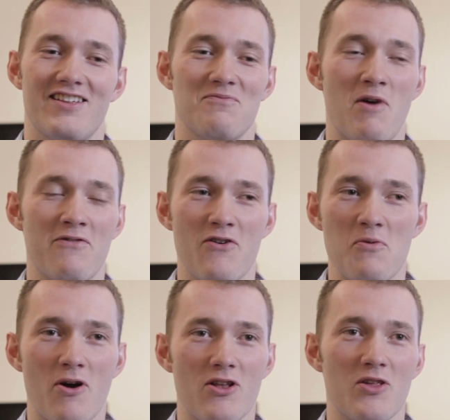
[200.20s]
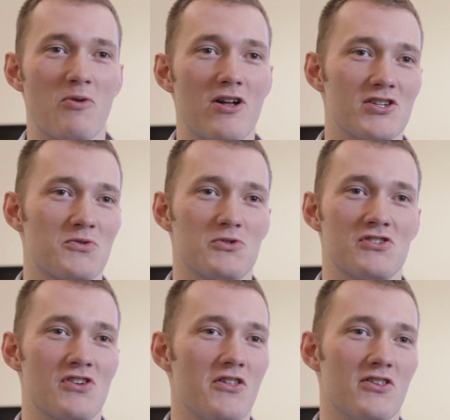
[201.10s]
My favorite part of the project was
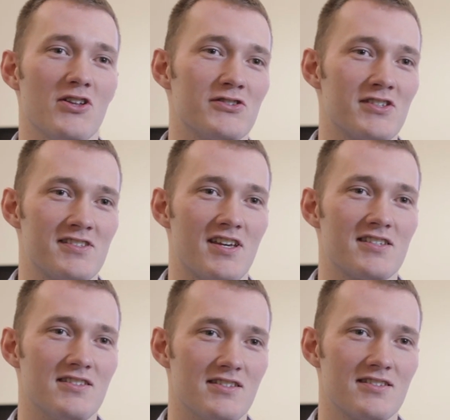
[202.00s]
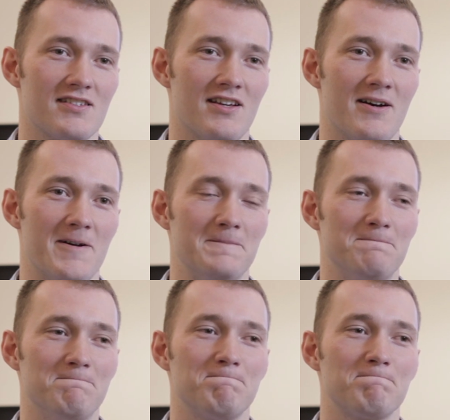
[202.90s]
just all the little successes.
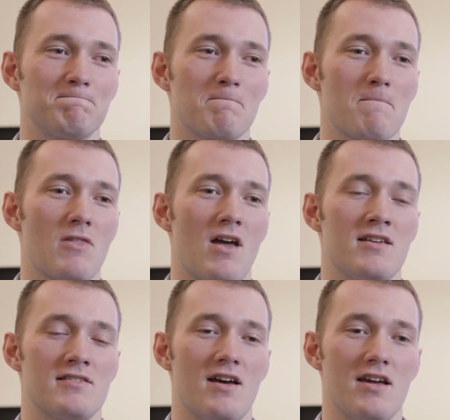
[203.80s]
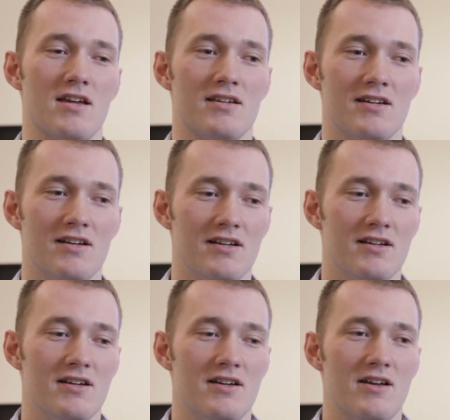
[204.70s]
As I
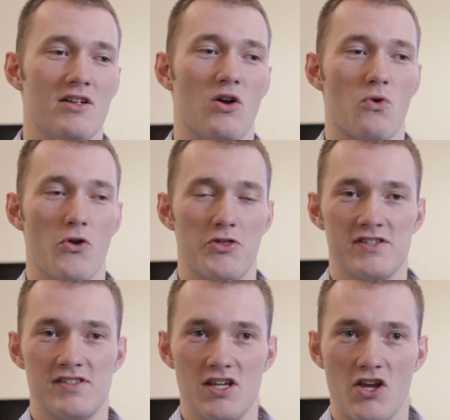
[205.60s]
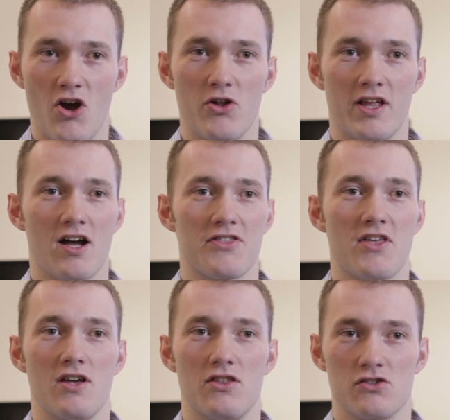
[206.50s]
wrote the C code and got
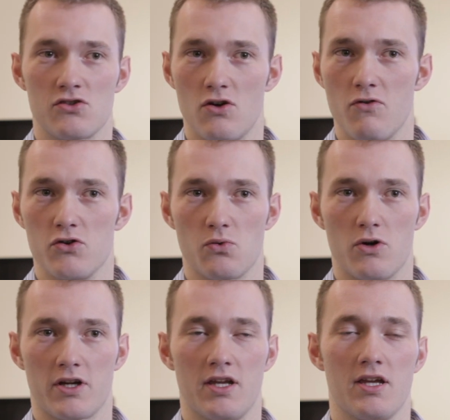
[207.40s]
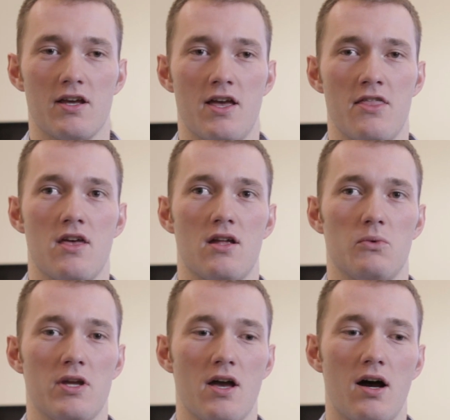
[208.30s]
the servos working, and then
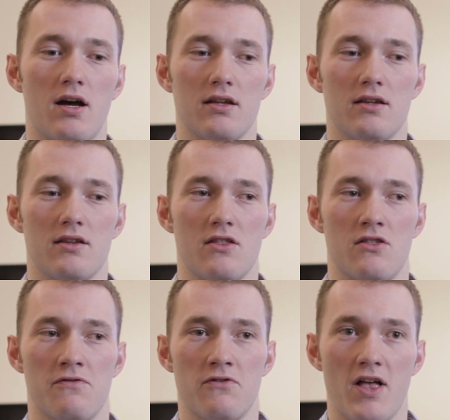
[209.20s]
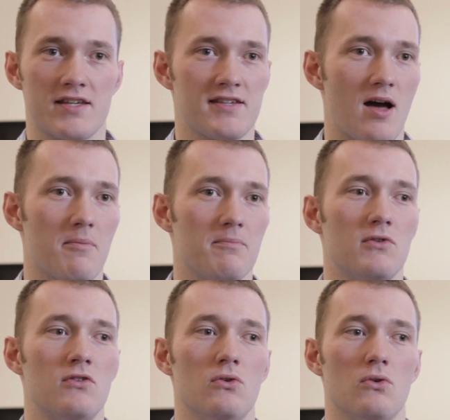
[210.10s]
we got the Flex app
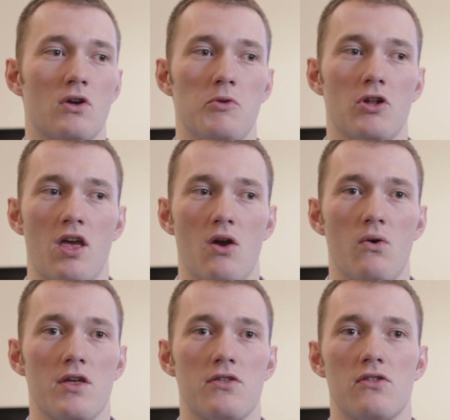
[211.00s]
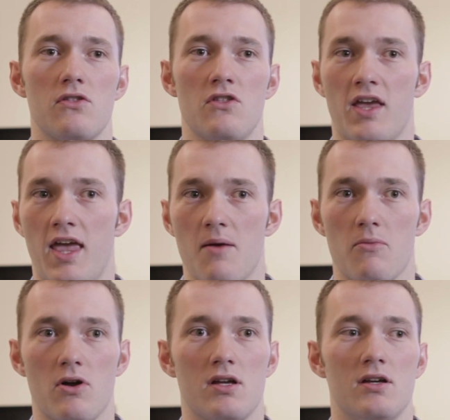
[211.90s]
to communicate with the camera